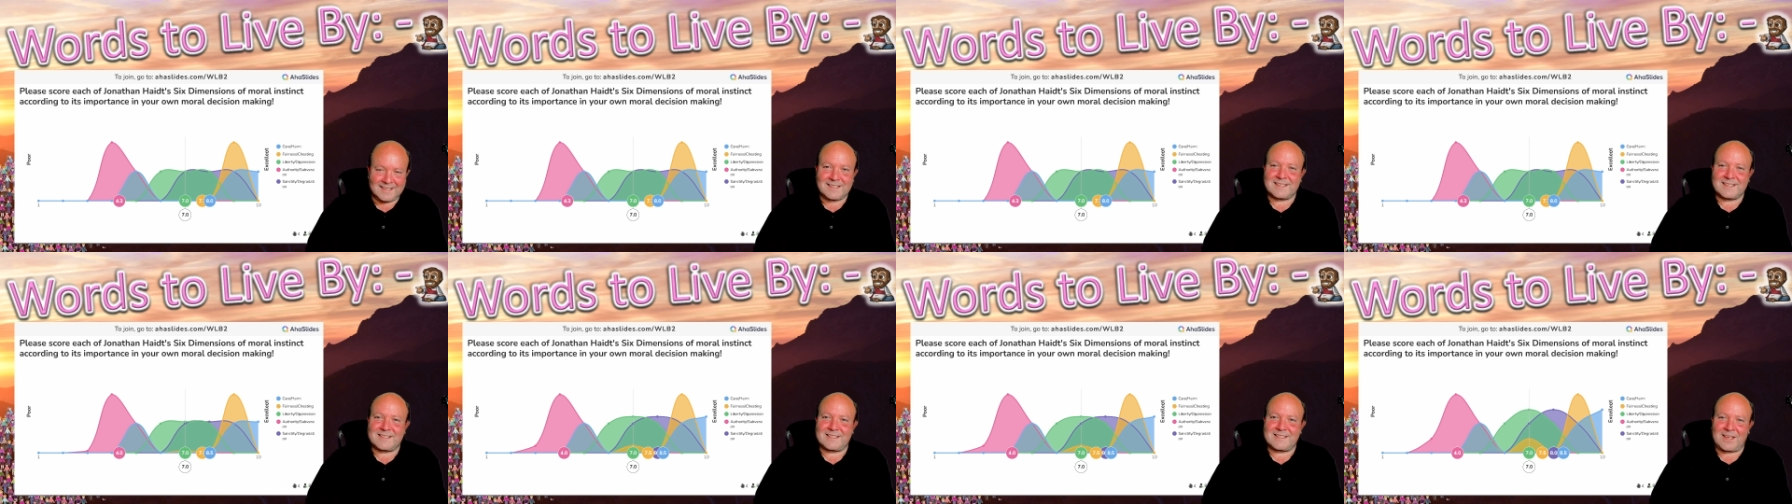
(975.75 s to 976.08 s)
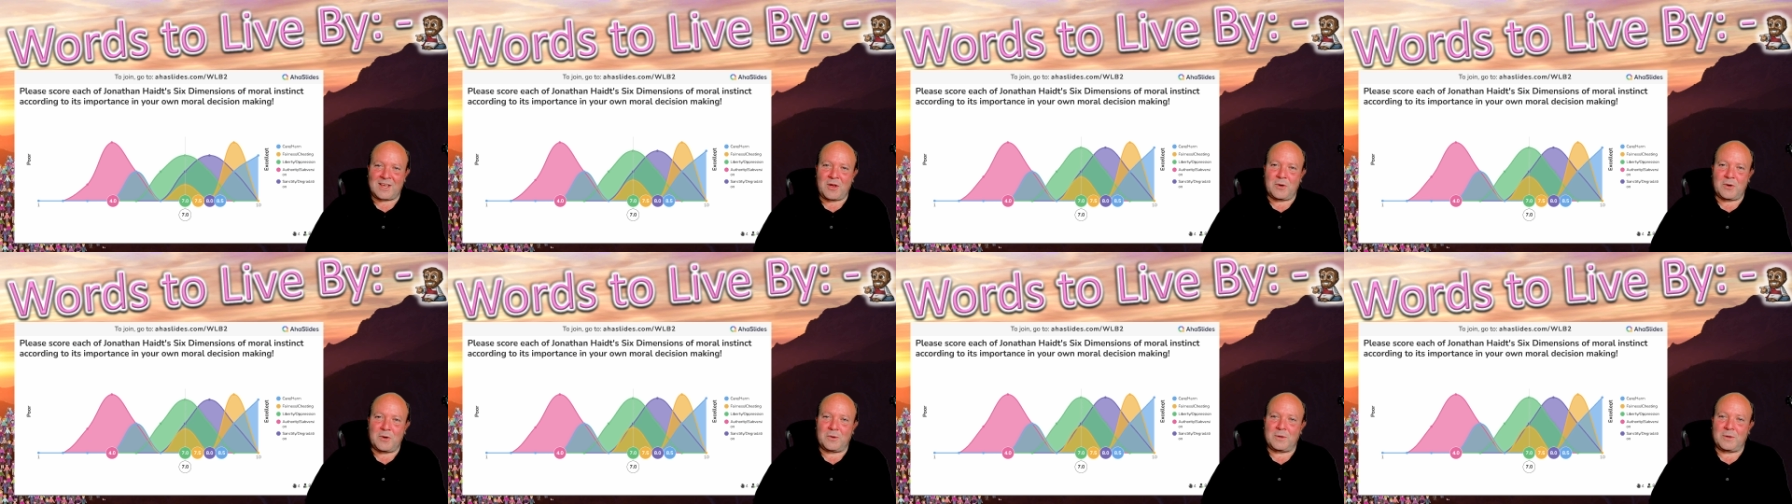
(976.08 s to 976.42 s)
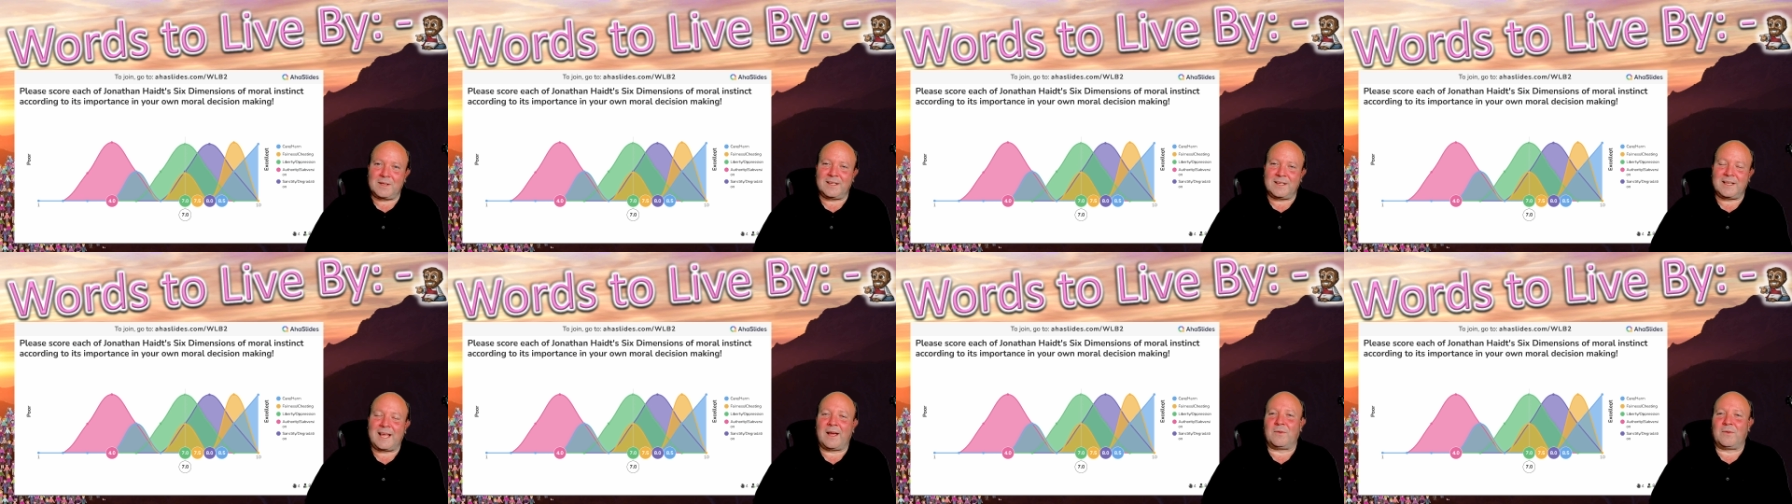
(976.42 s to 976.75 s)
So
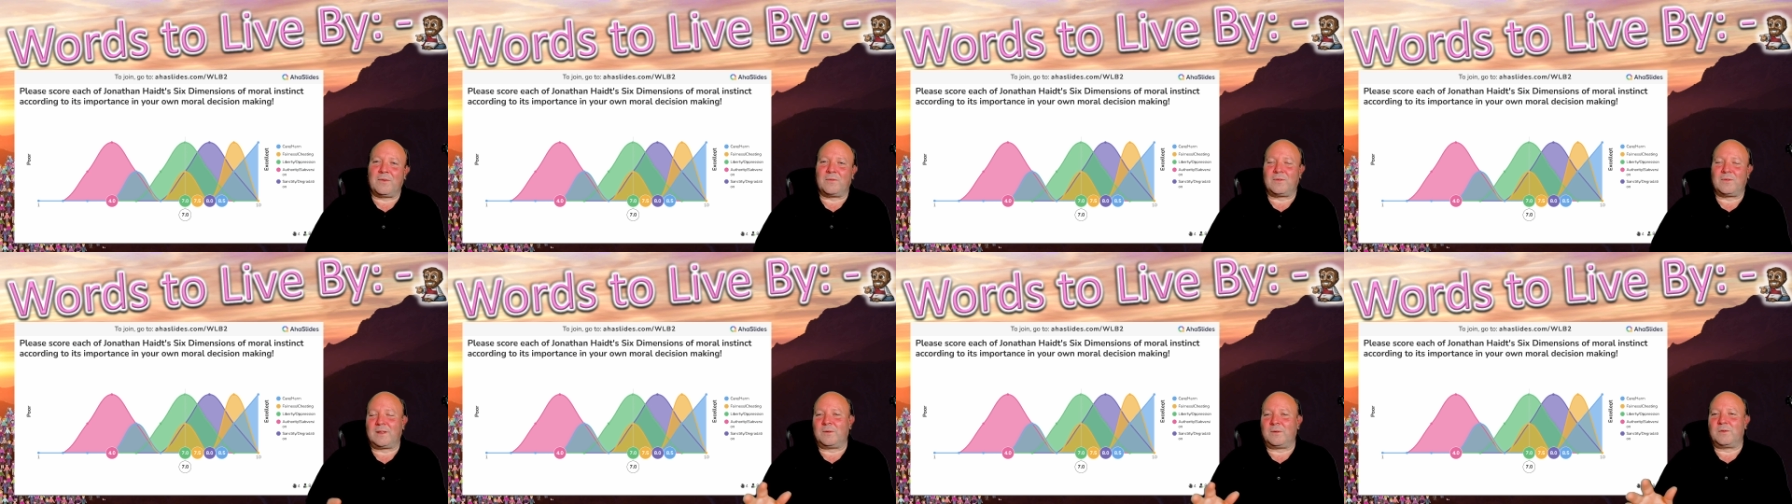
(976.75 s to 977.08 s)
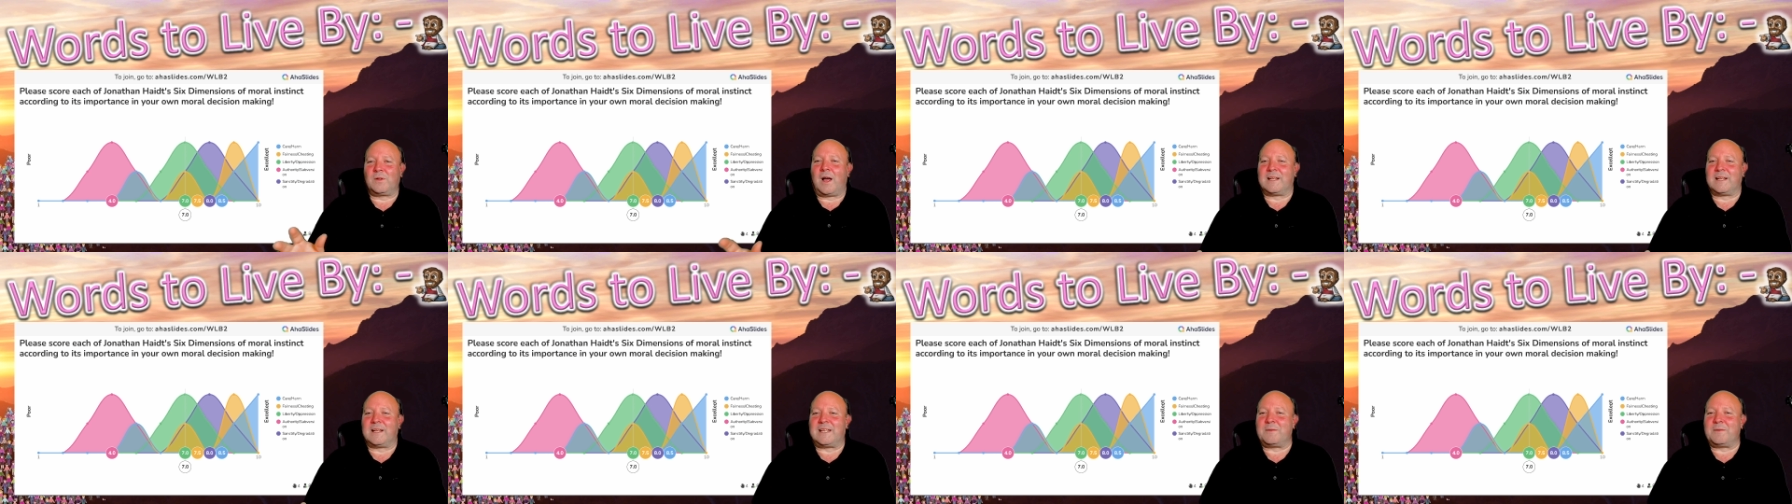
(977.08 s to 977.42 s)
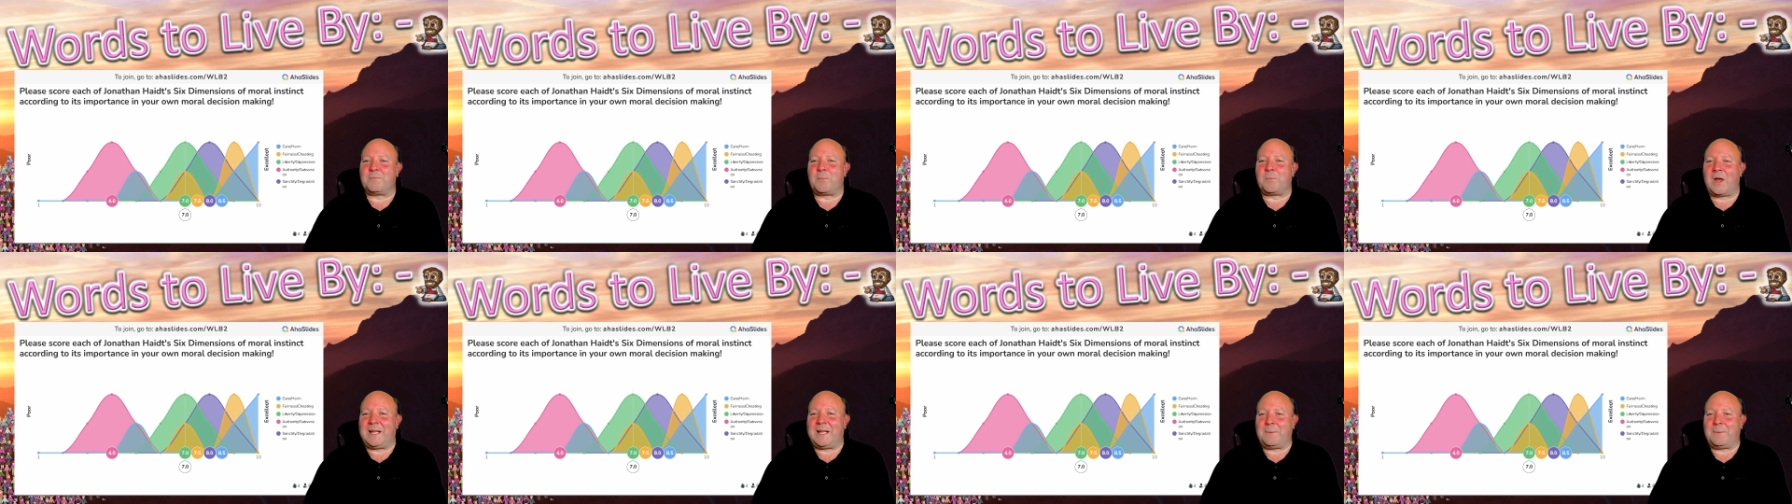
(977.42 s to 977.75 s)
now I didn't
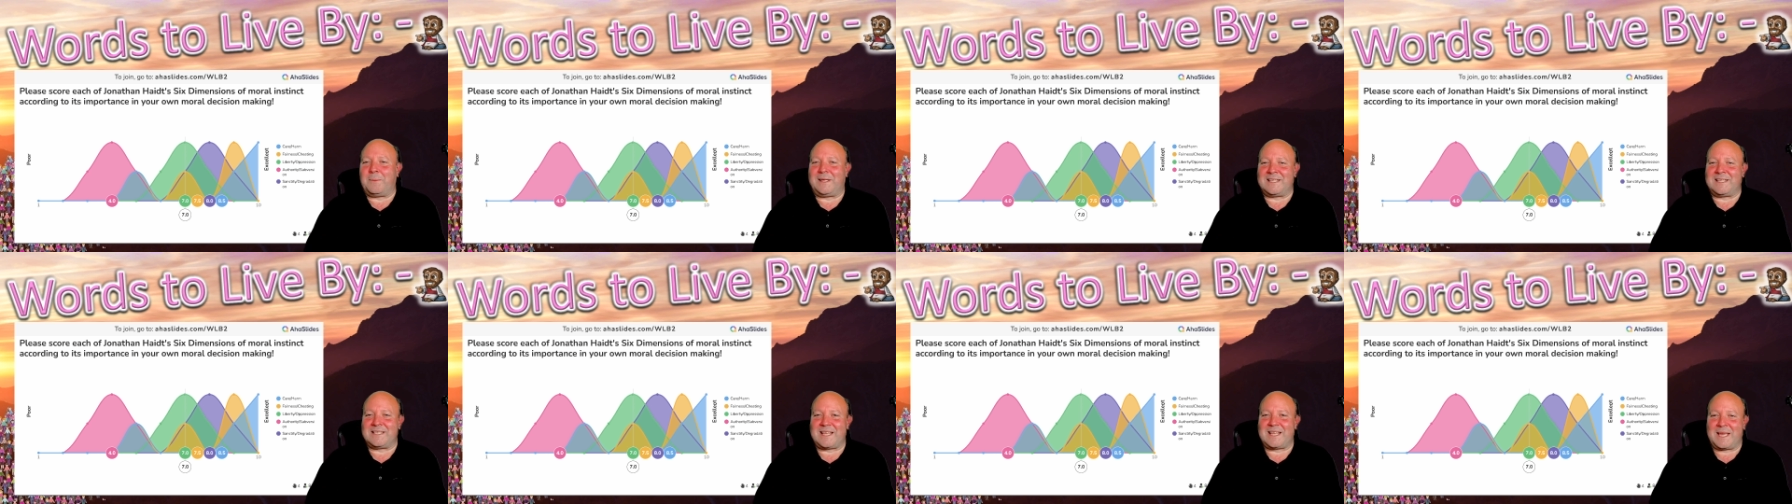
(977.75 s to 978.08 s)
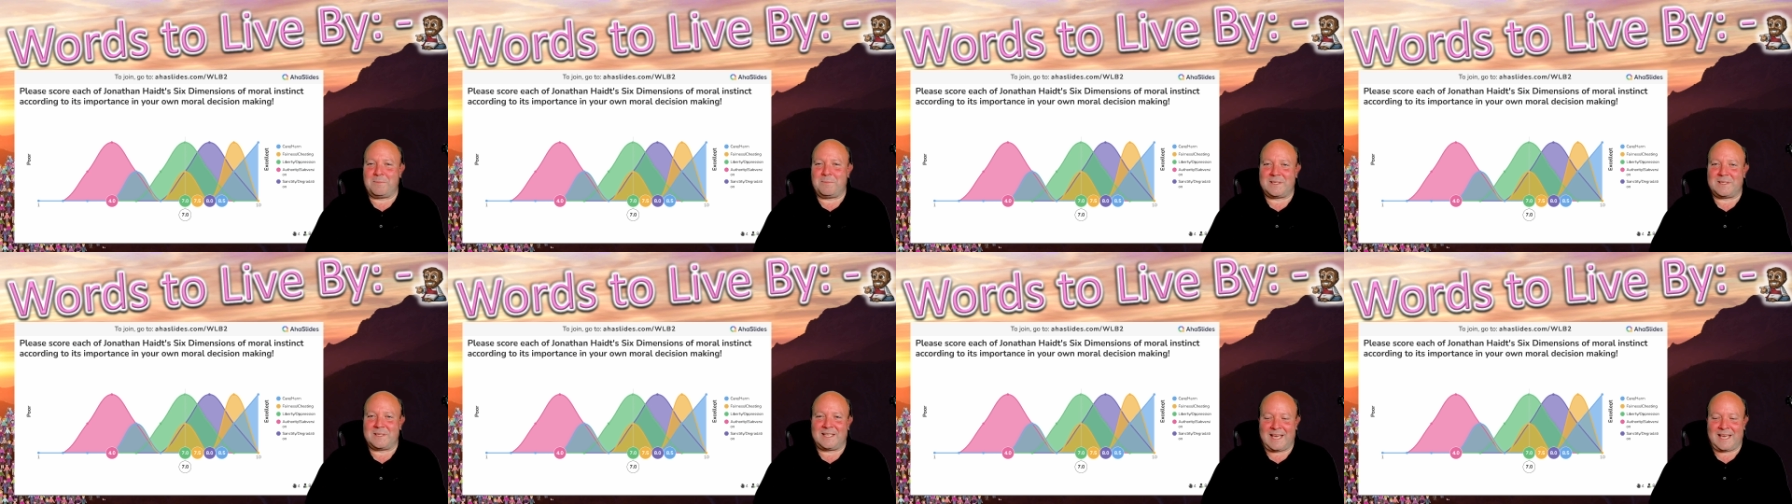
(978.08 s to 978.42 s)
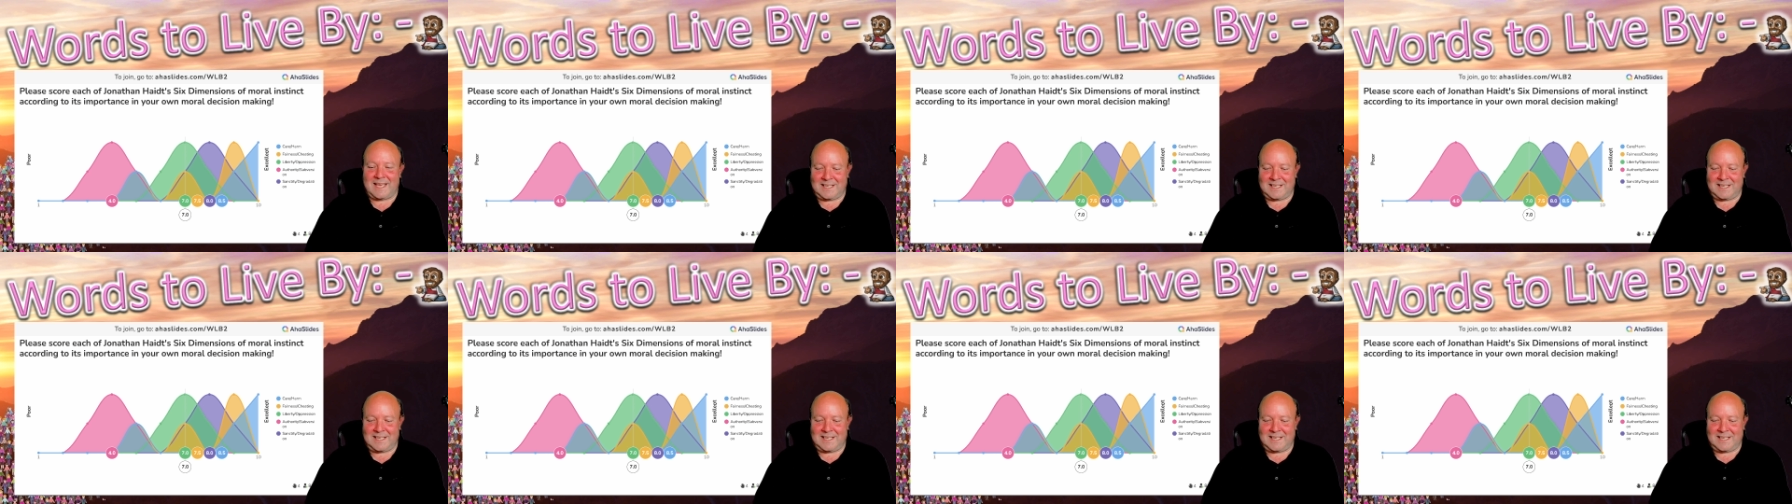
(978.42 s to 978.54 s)
put anybody's names in there,